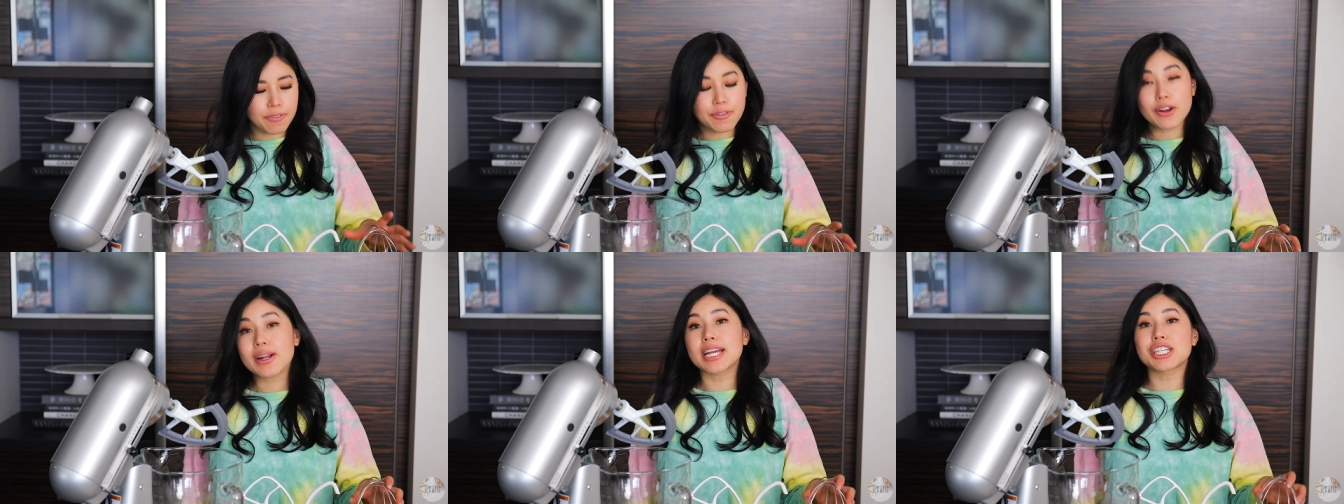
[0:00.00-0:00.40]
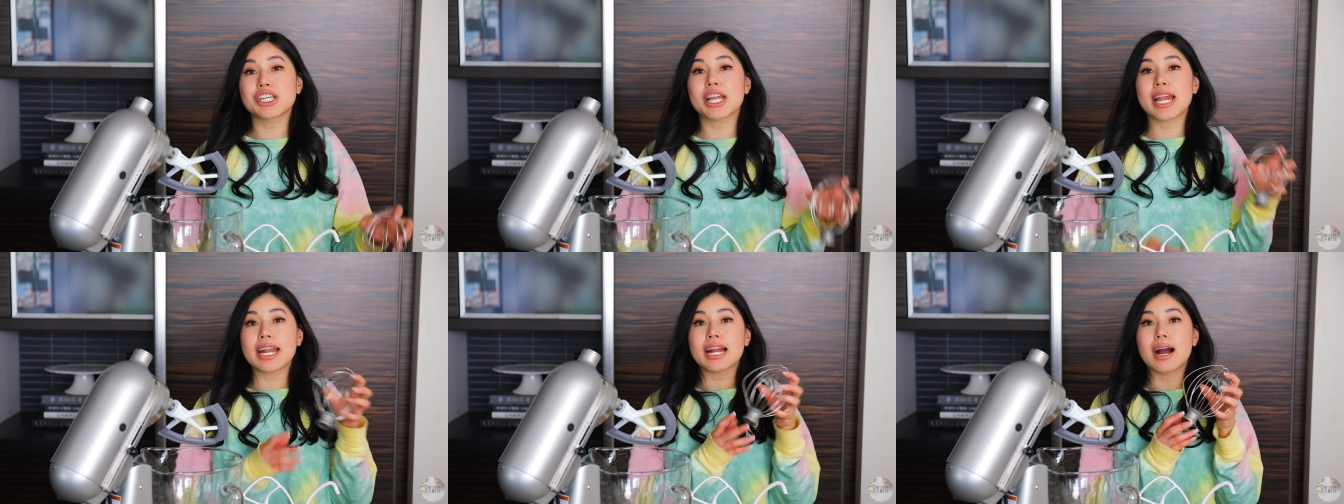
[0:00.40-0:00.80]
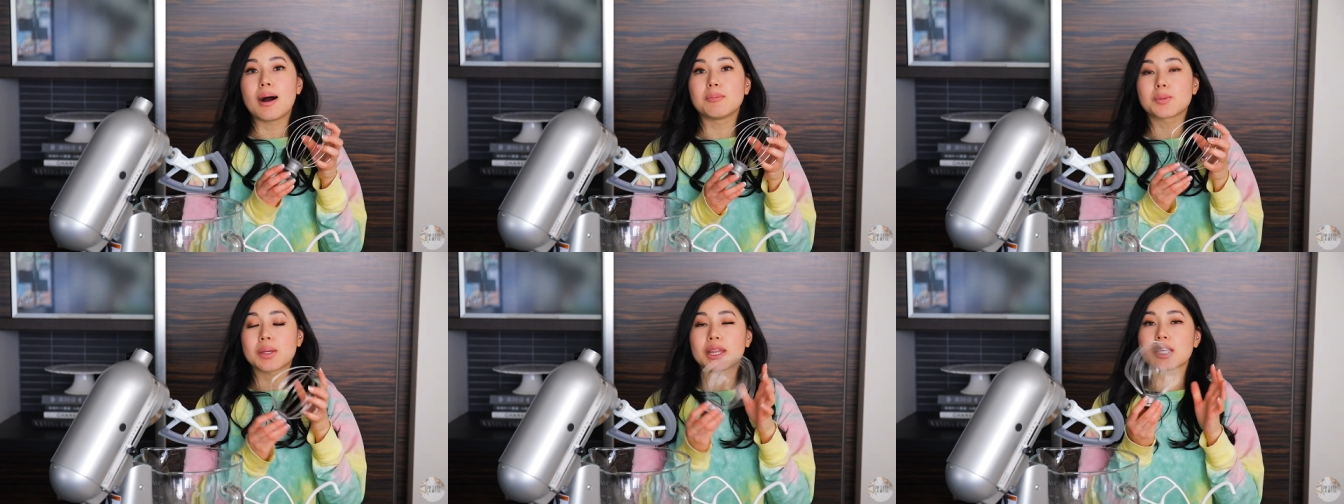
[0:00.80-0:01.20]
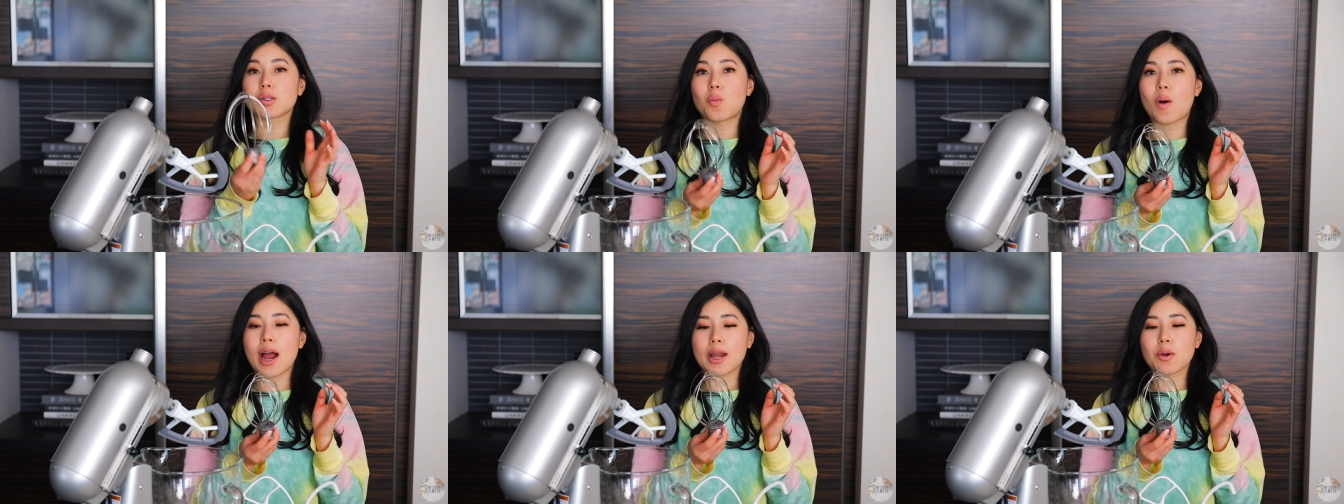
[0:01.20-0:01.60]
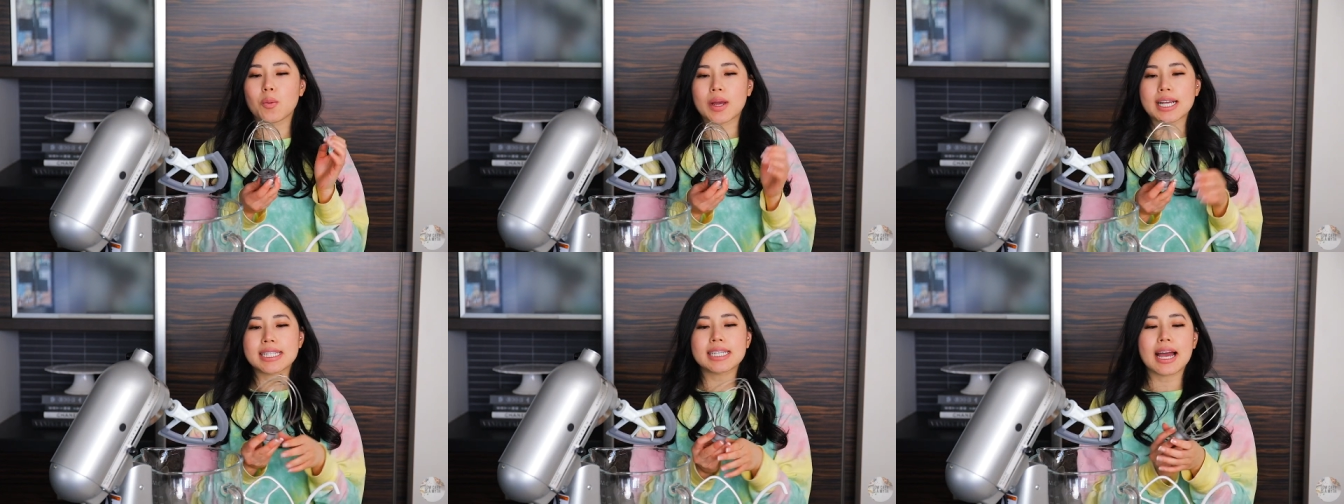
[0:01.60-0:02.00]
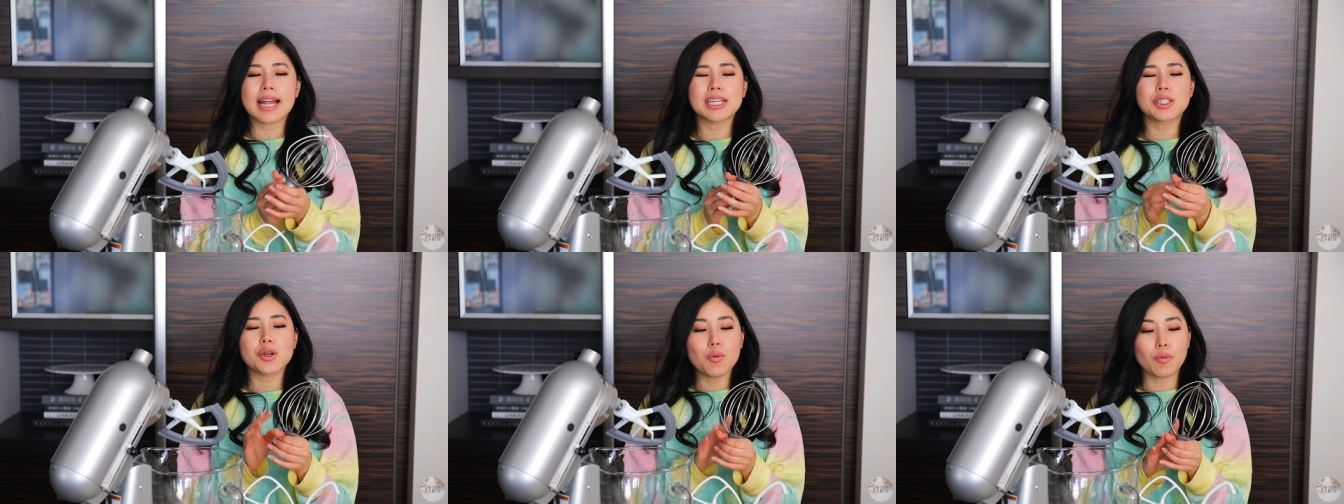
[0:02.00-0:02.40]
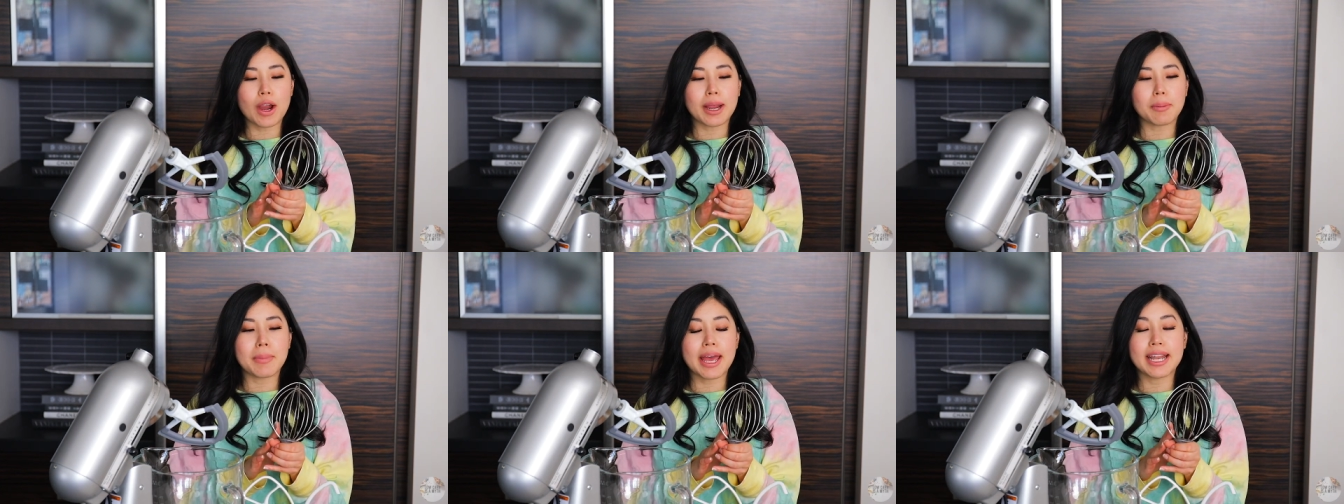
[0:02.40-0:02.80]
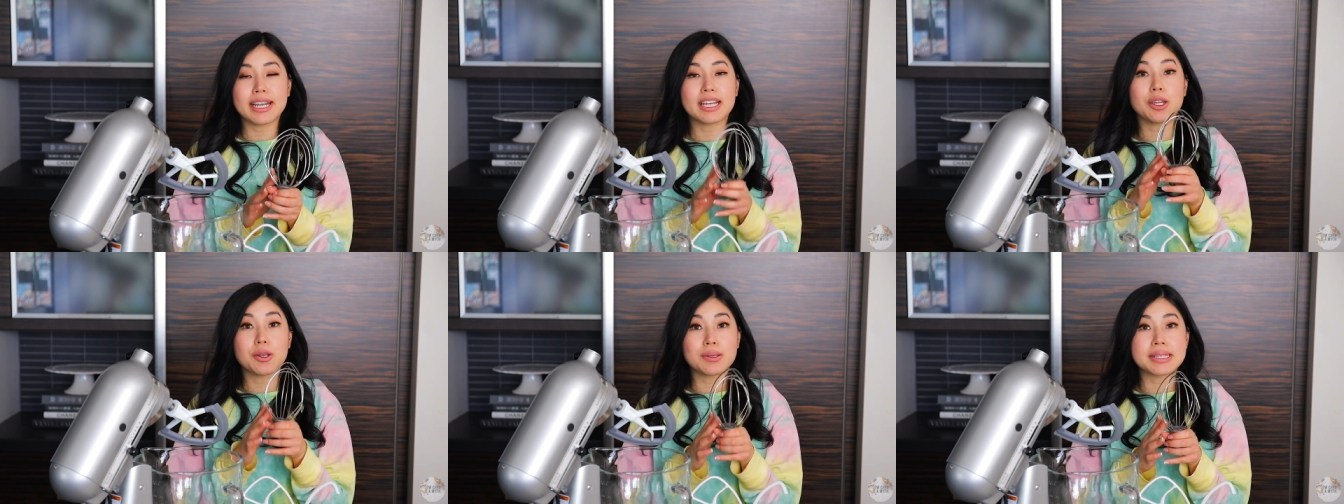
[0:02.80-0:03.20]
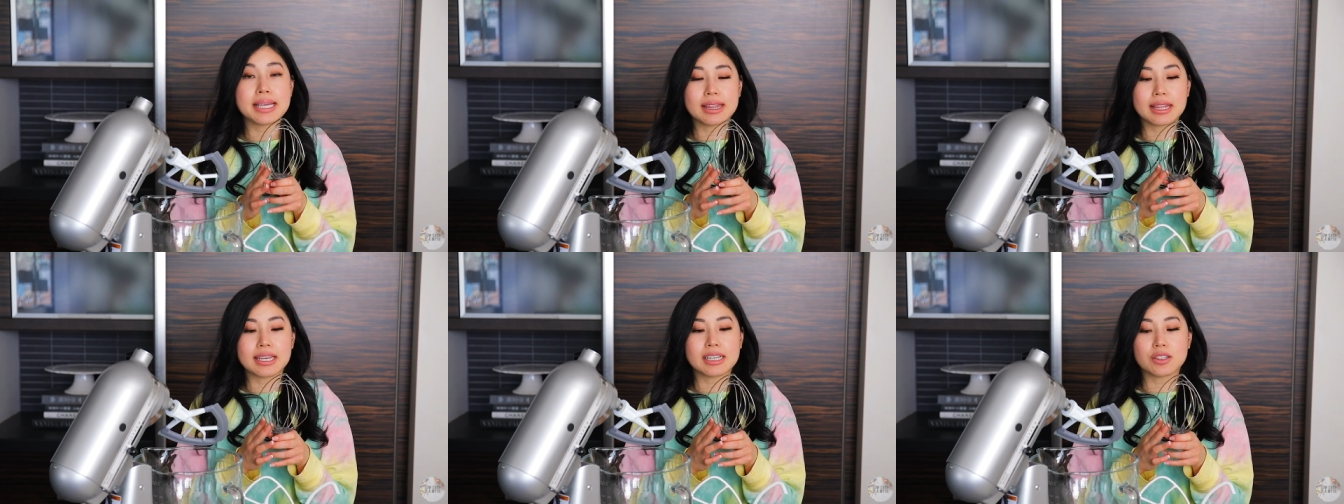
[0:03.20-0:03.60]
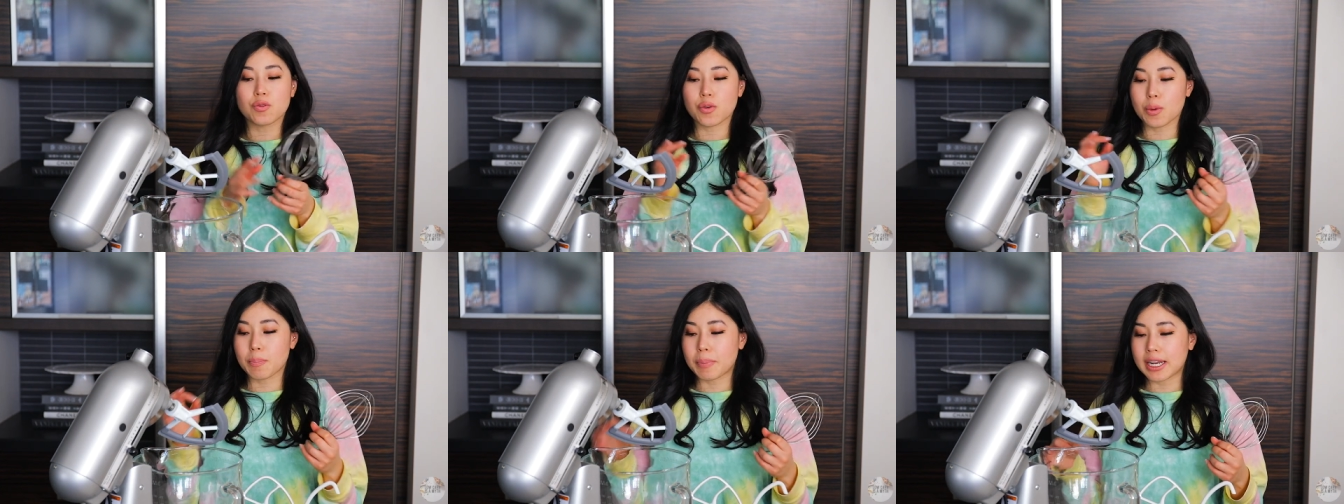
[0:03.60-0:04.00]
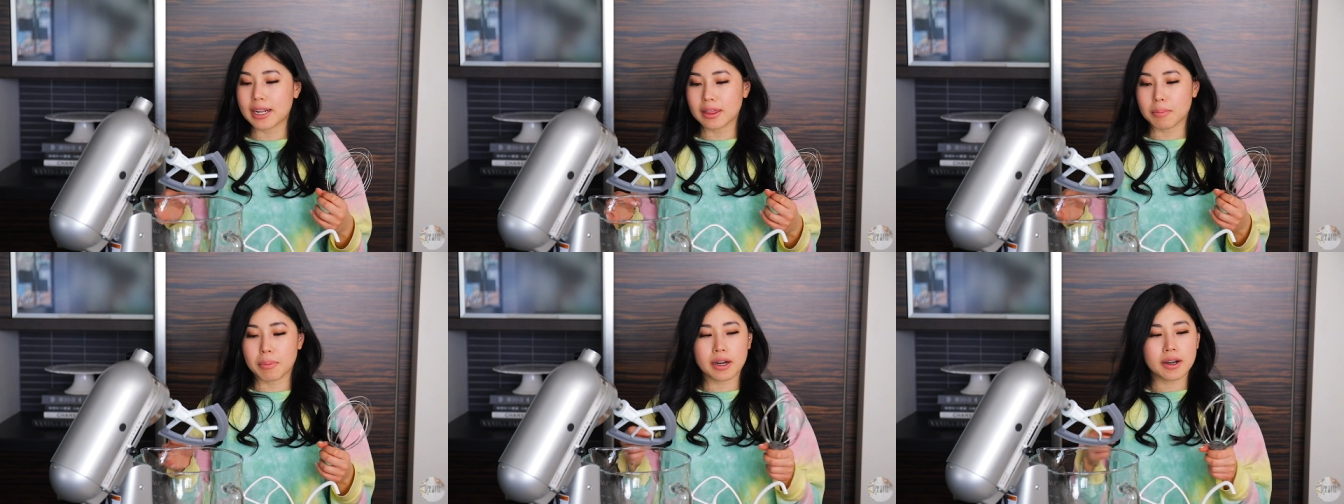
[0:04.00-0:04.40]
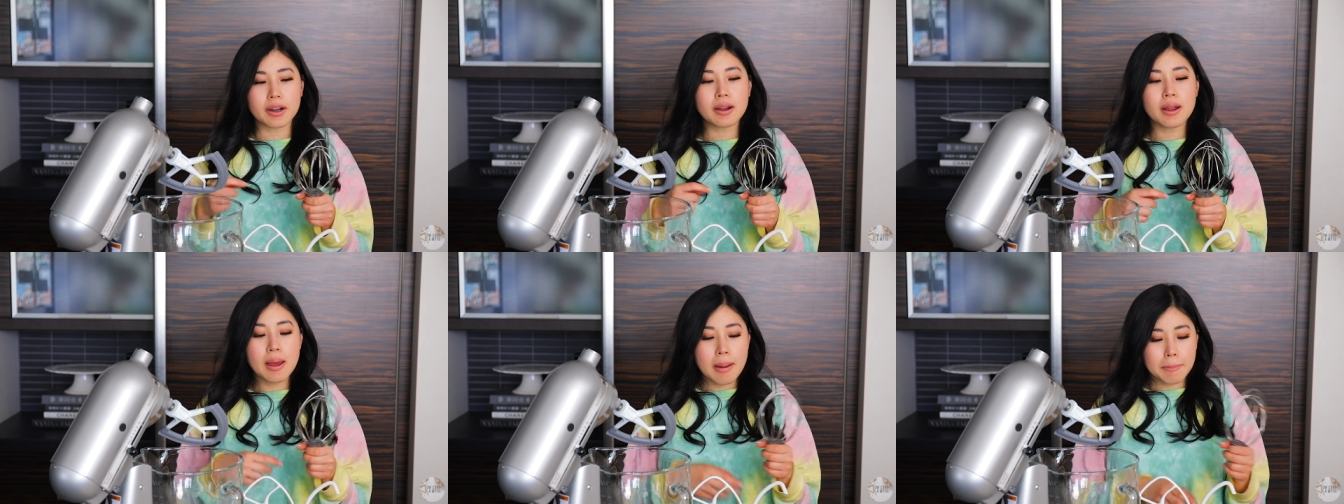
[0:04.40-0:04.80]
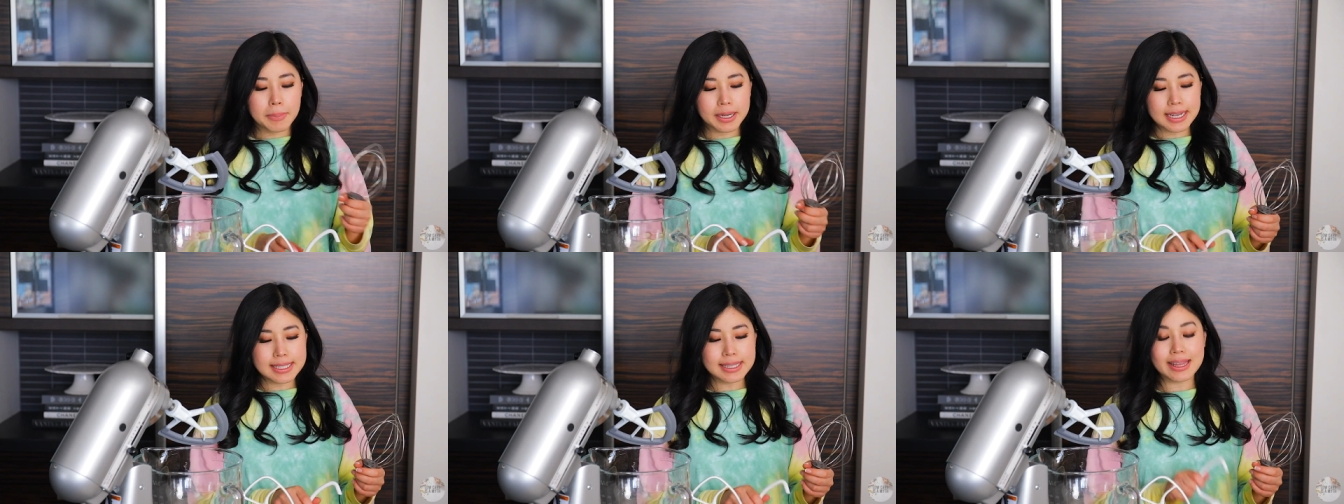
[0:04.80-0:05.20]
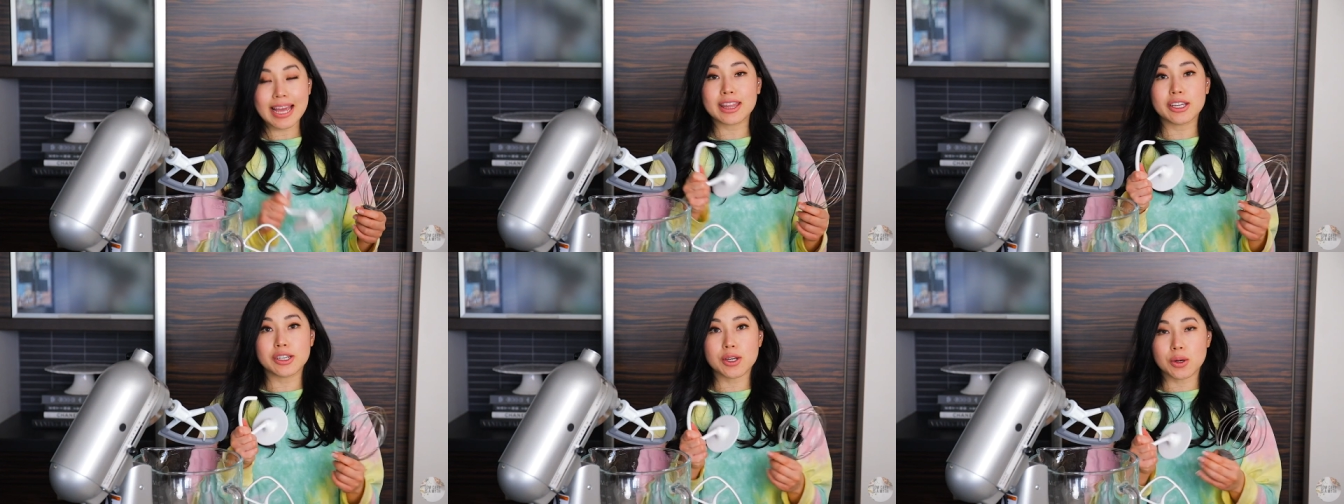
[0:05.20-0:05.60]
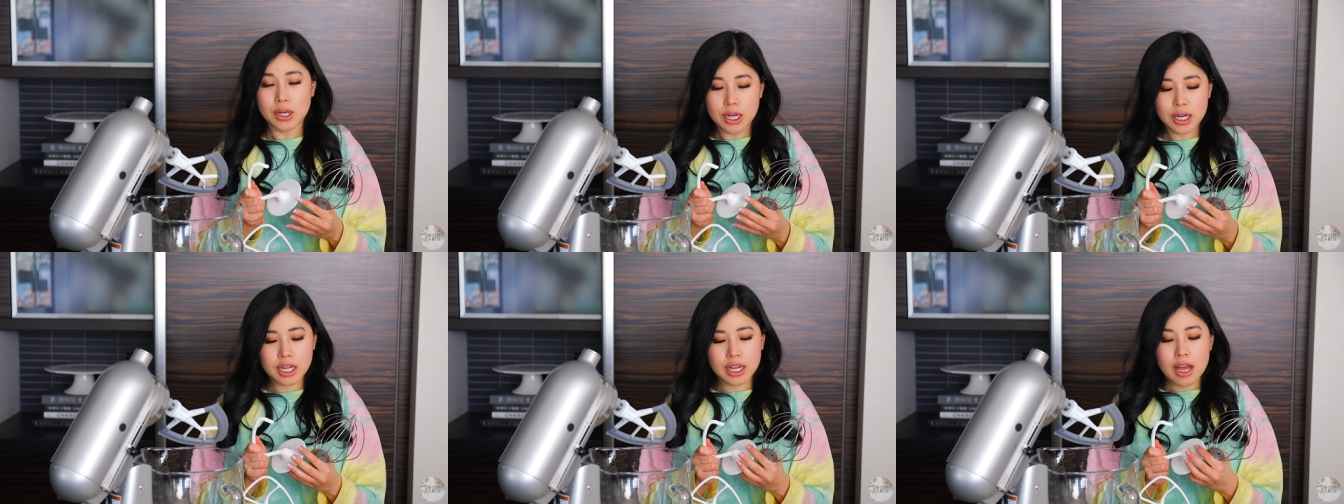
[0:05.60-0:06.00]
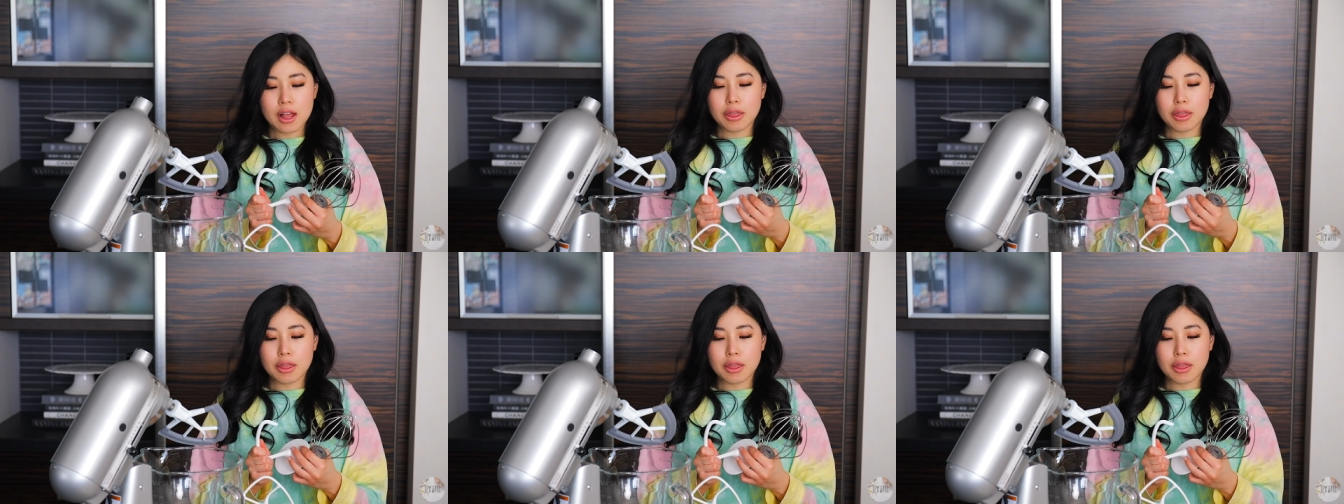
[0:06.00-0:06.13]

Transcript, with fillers: If your KitchenAid comes with this wire whisk, I don't recommend using this for beating the butter because like the dough hook,